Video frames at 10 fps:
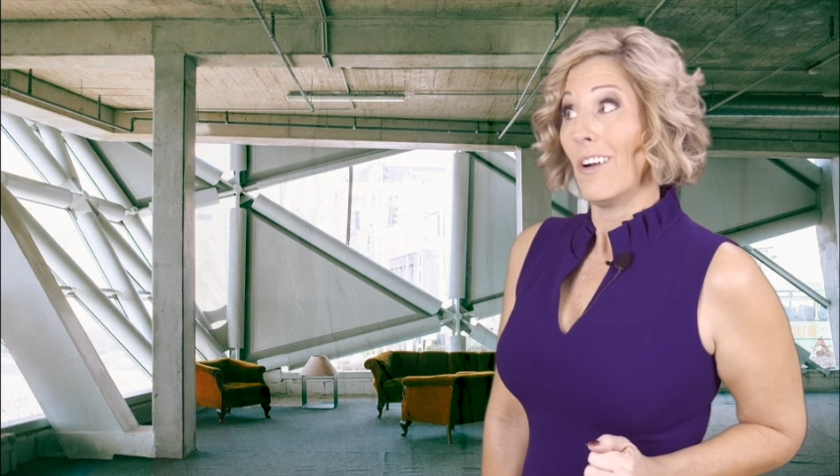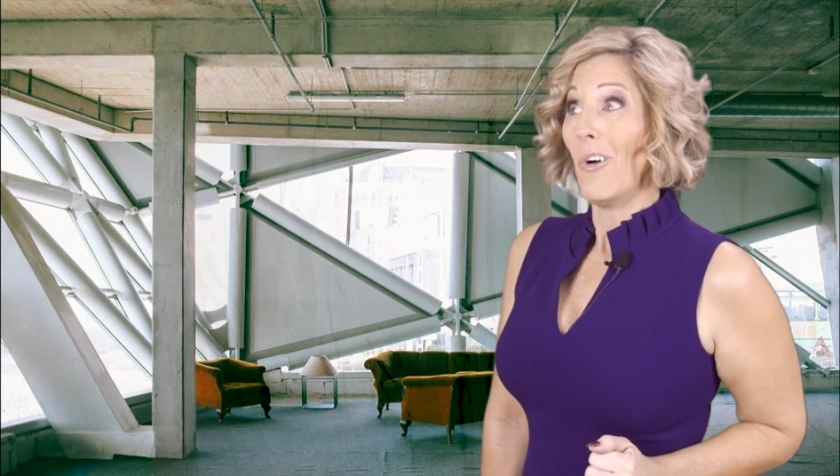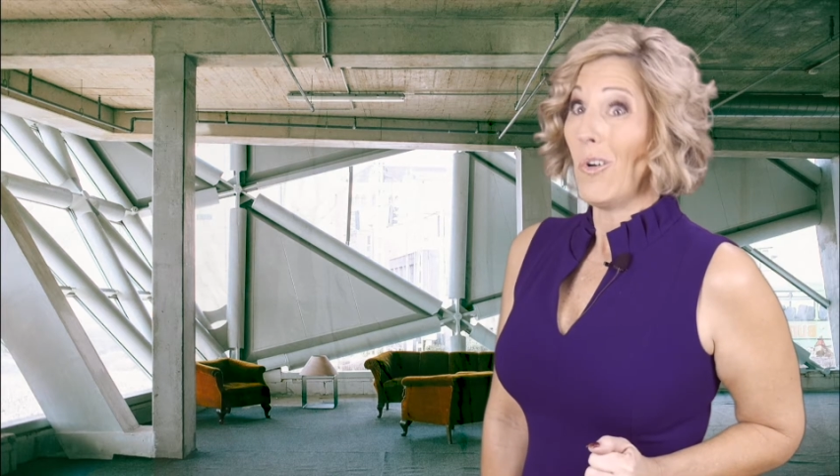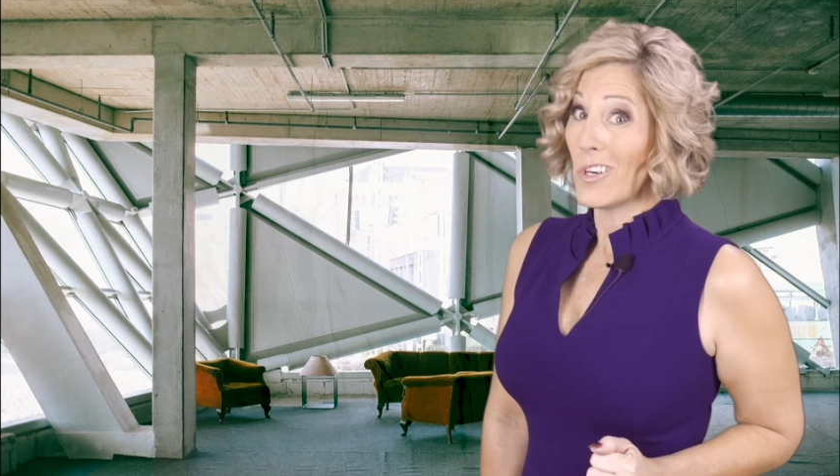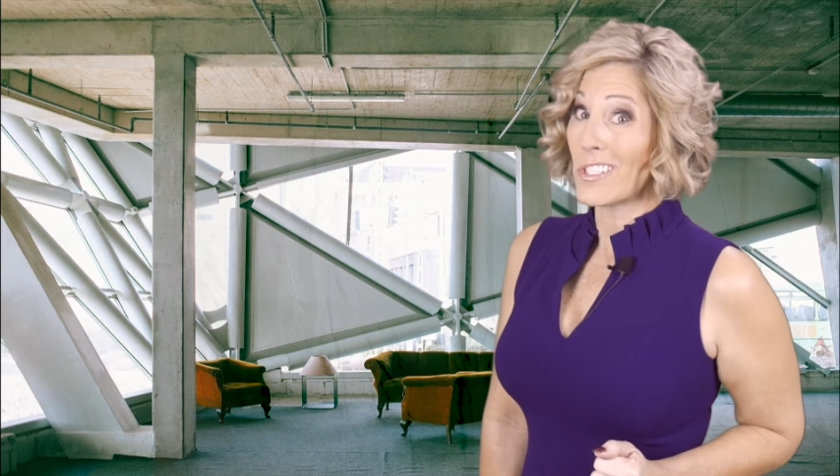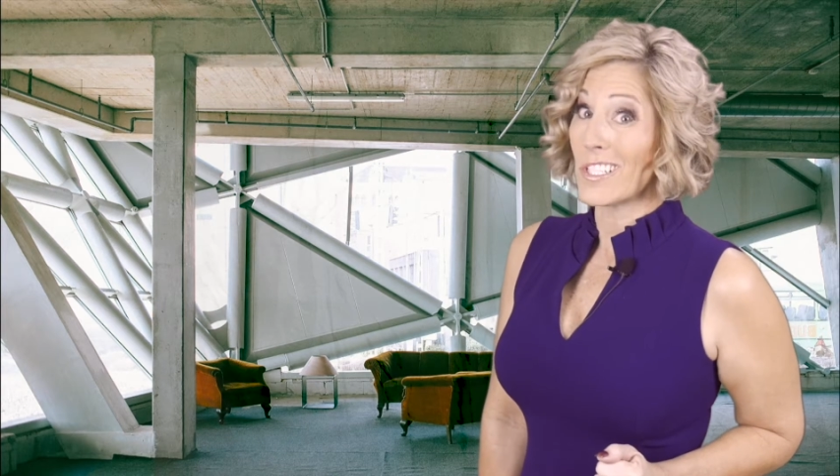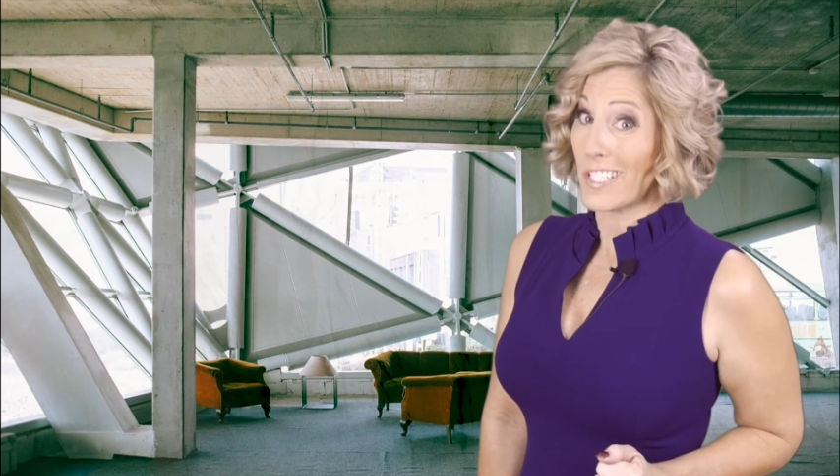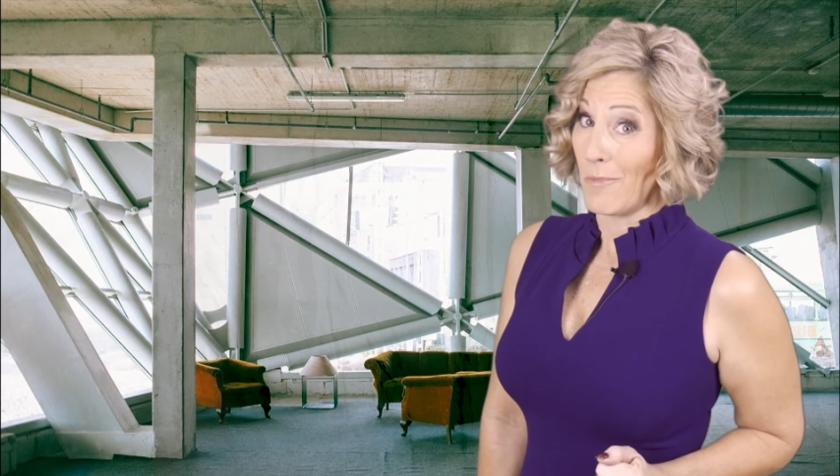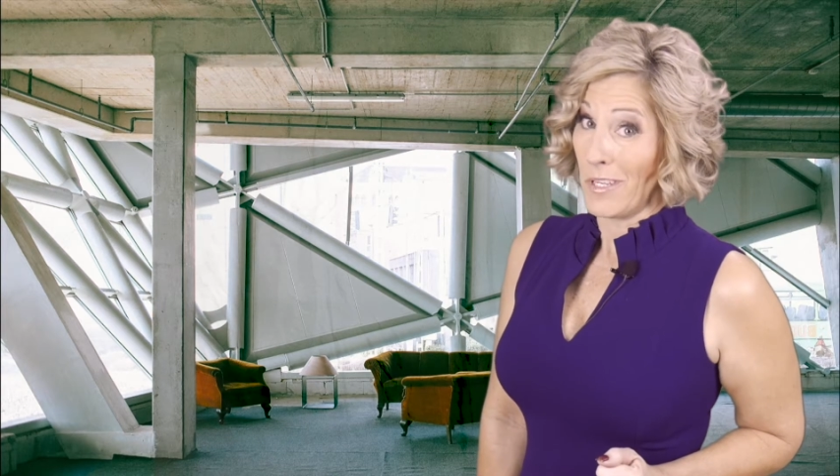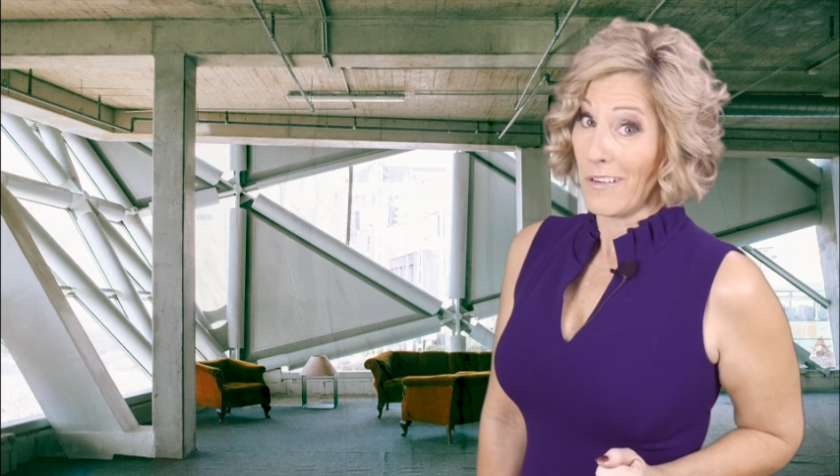or just
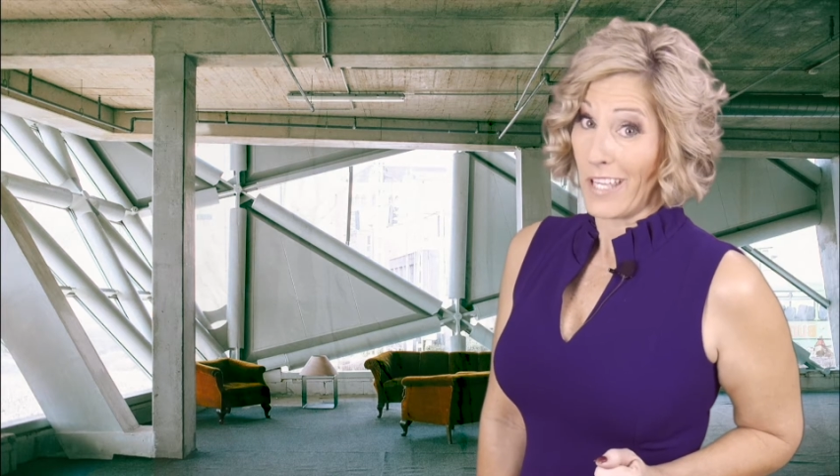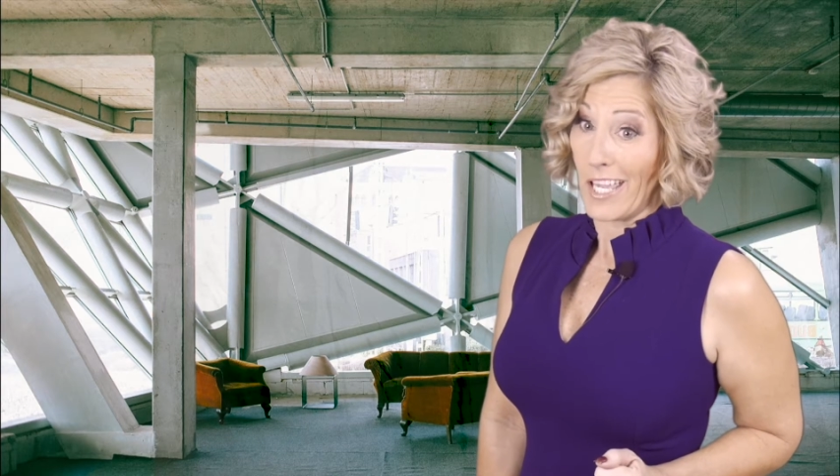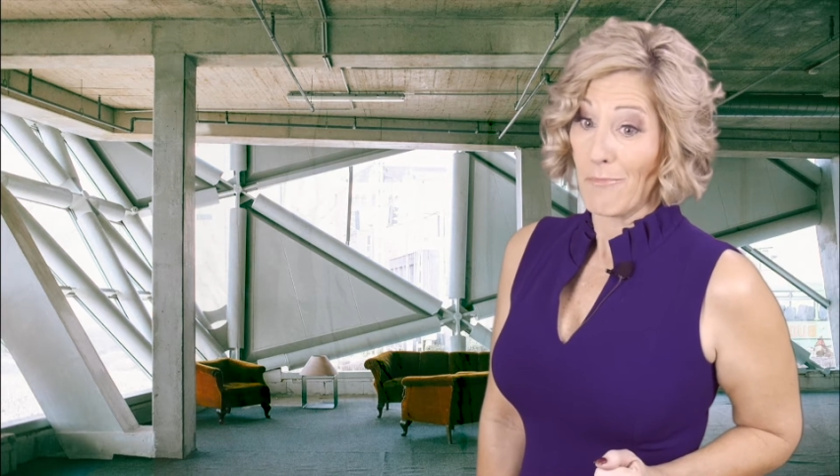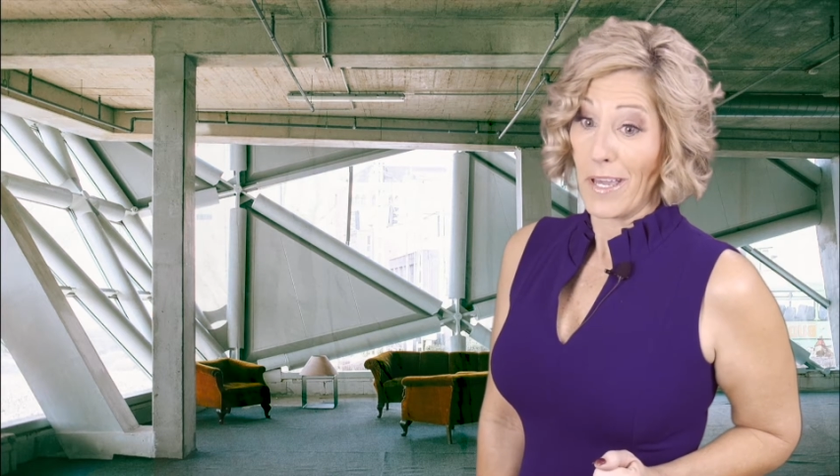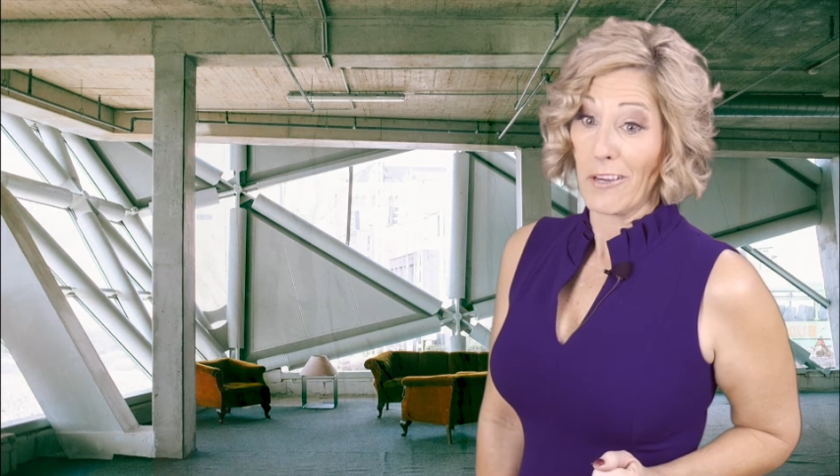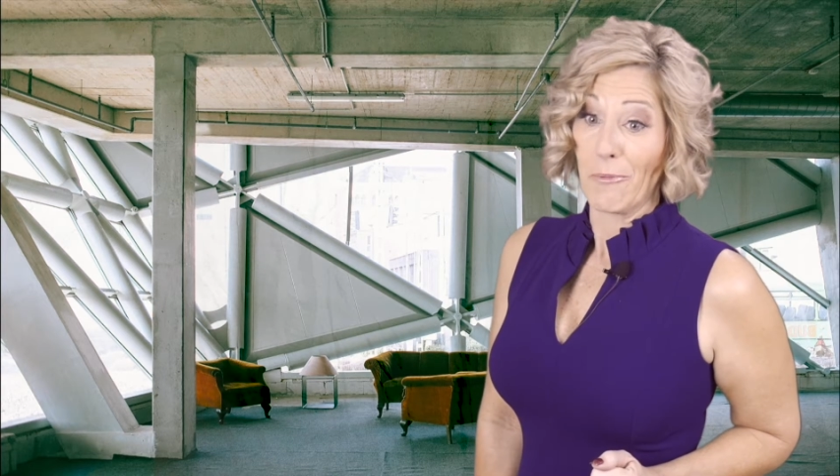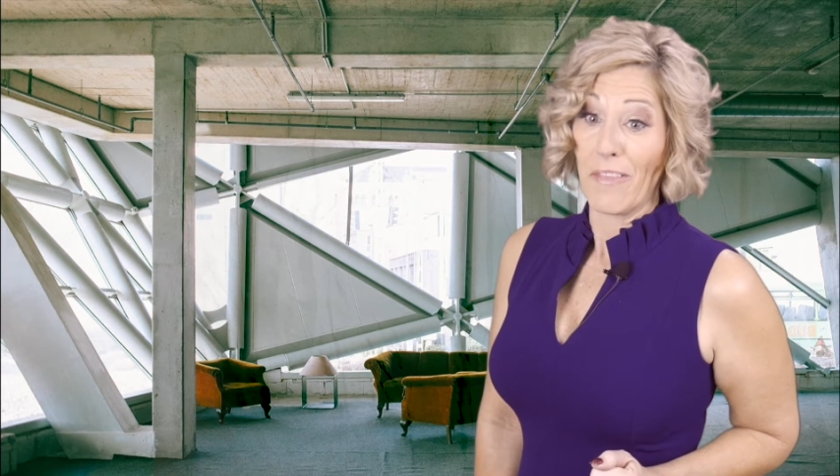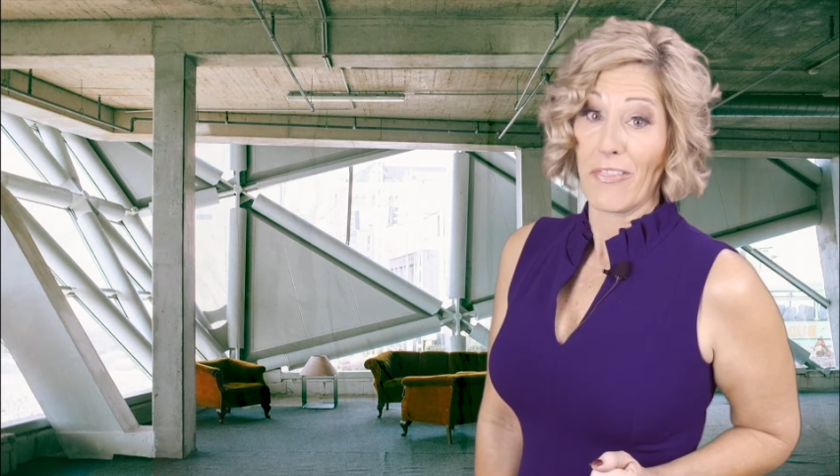communicate better with